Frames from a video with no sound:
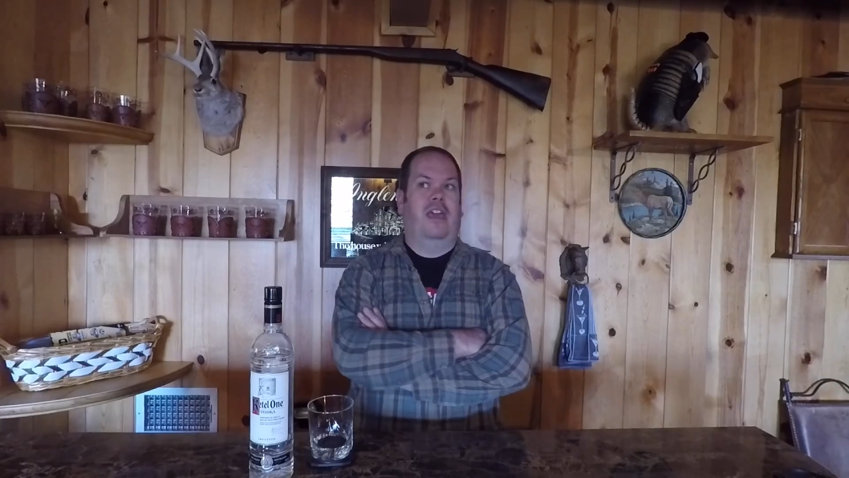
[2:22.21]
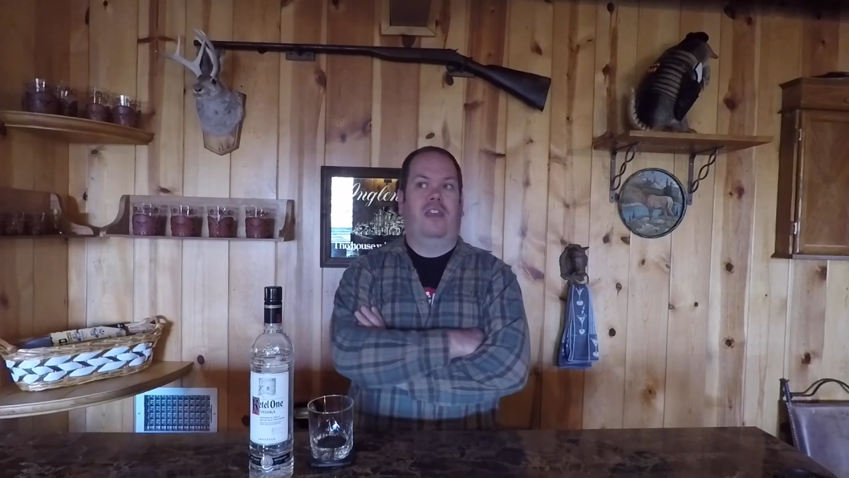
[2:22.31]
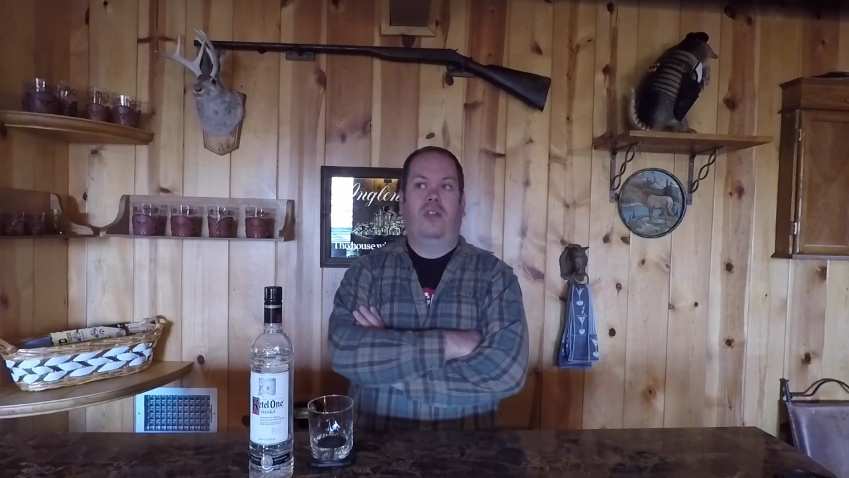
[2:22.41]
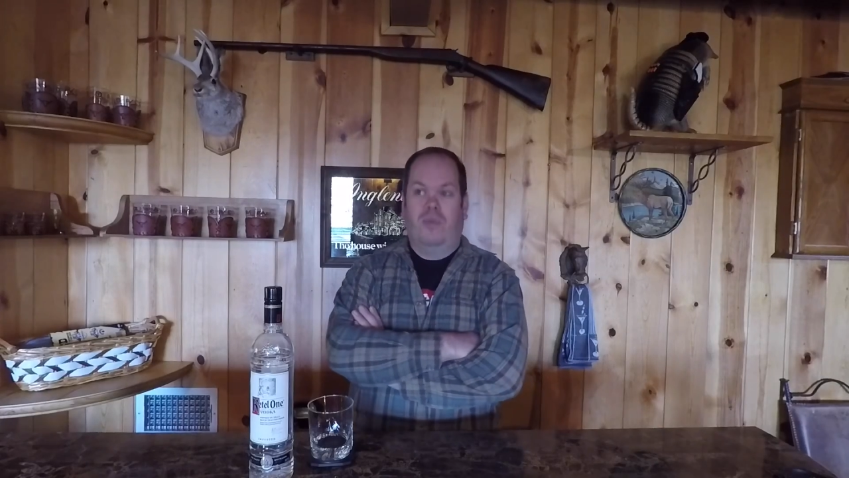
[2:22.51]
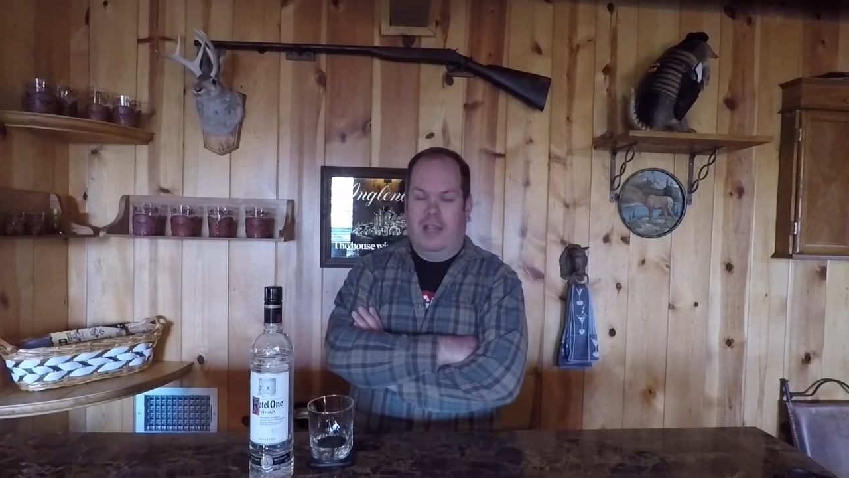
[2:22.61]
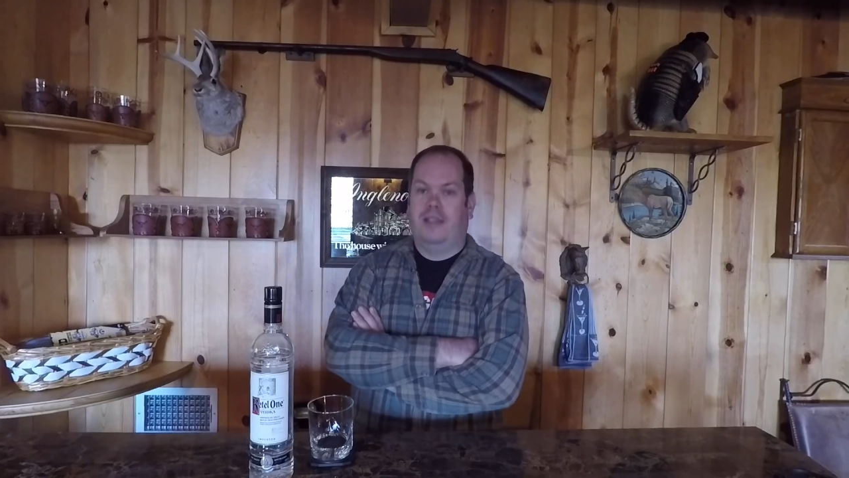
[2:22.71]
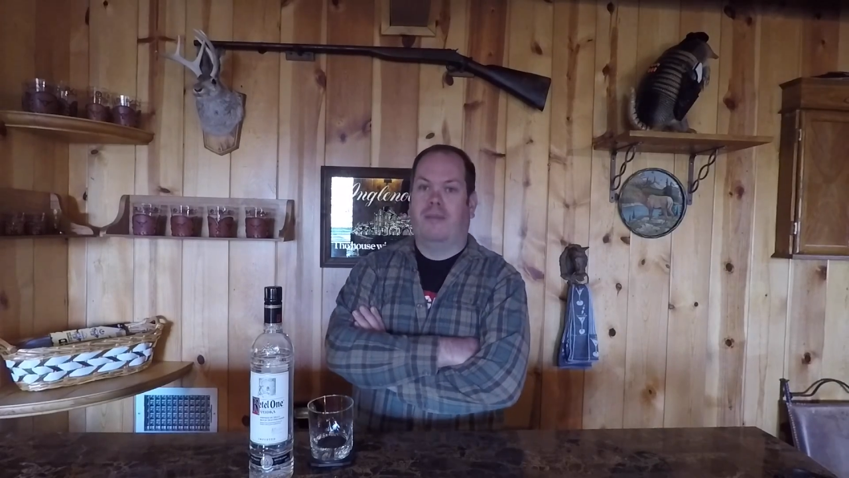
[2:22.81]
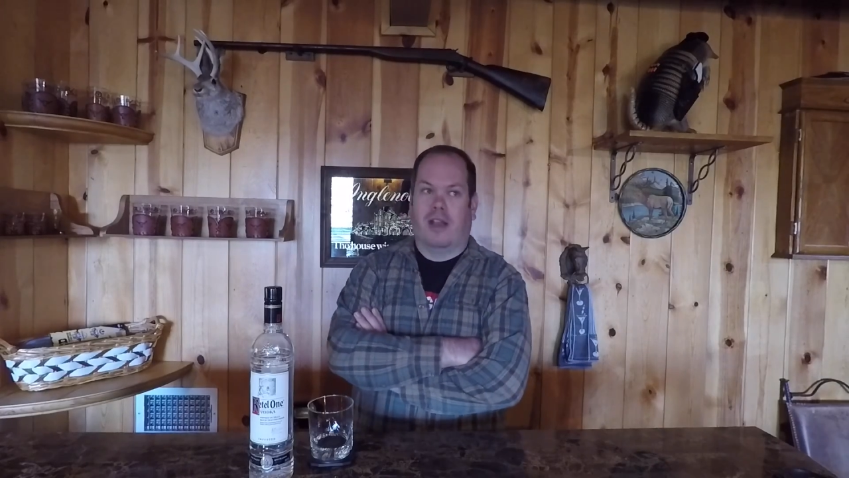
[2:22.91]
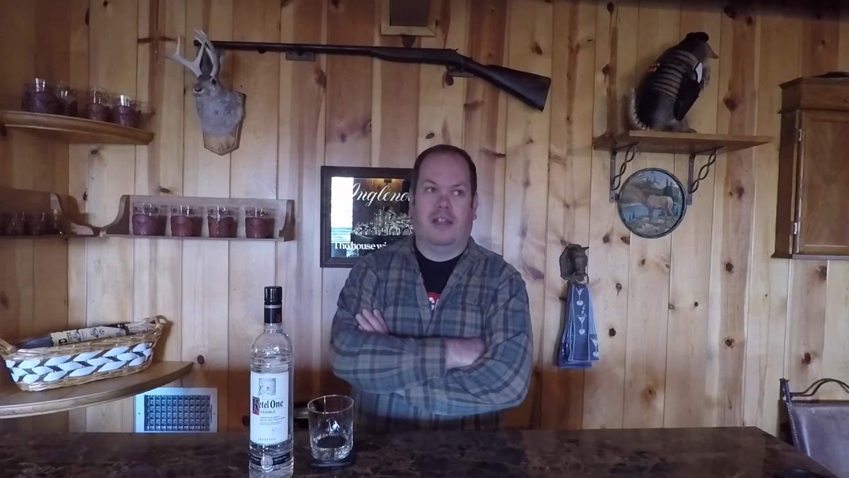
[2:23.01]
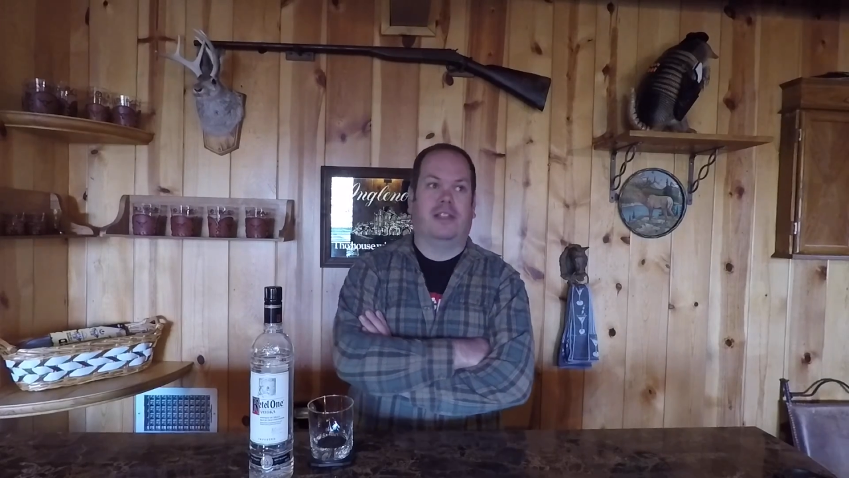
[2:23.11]
you want the
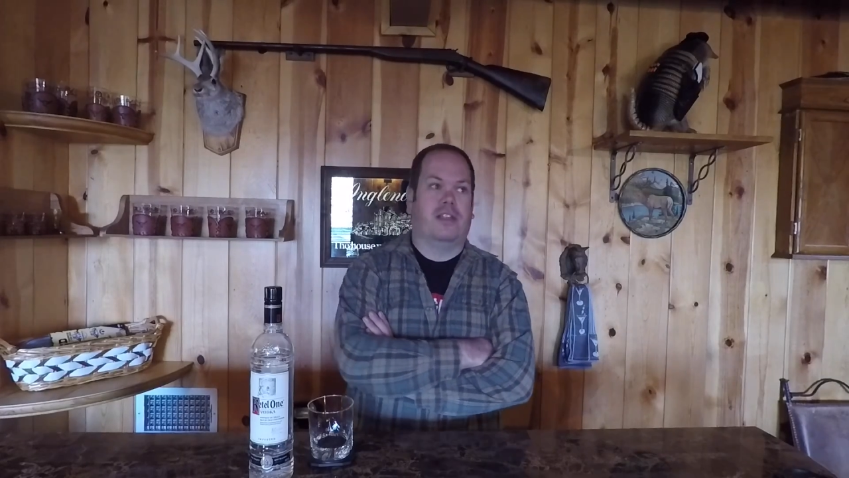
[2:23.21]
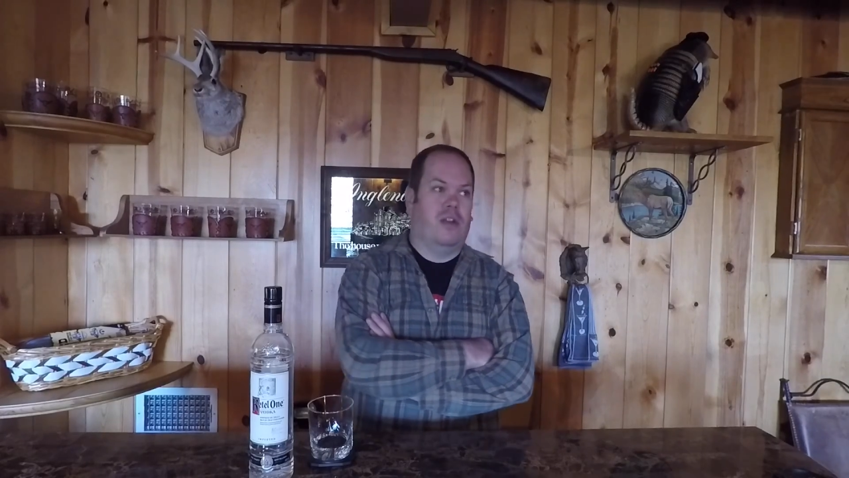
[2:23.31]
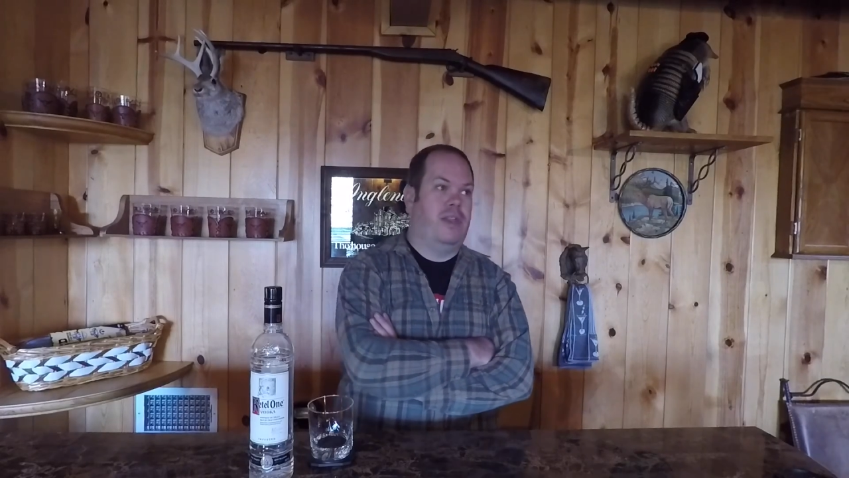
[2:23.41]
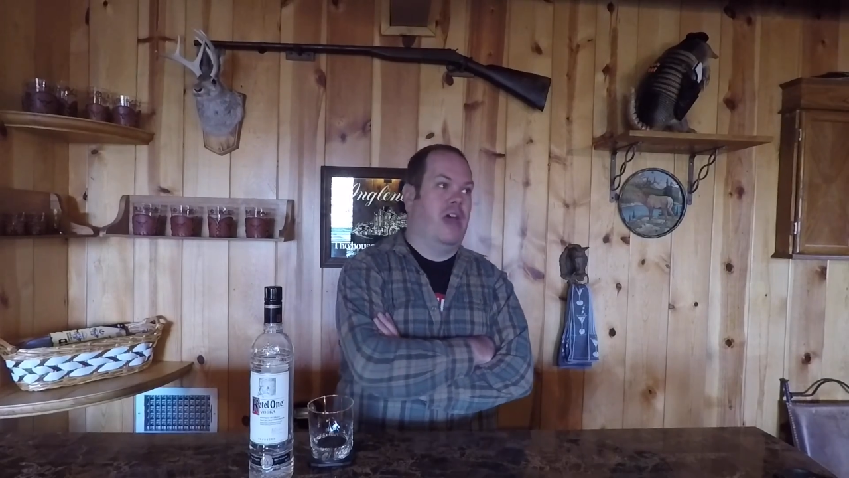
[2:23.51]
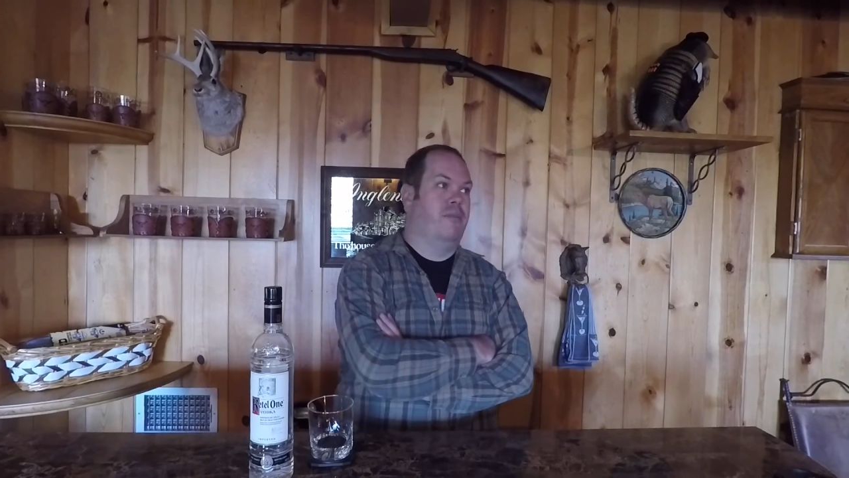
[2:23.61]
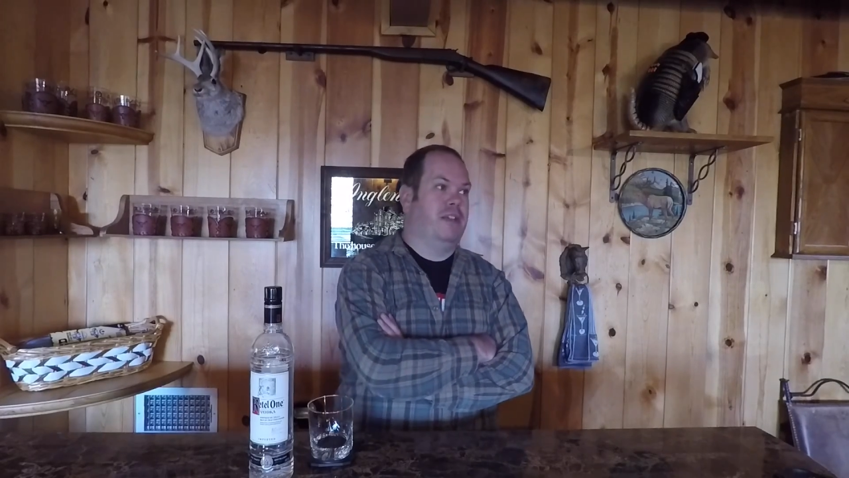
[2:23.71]
market to go down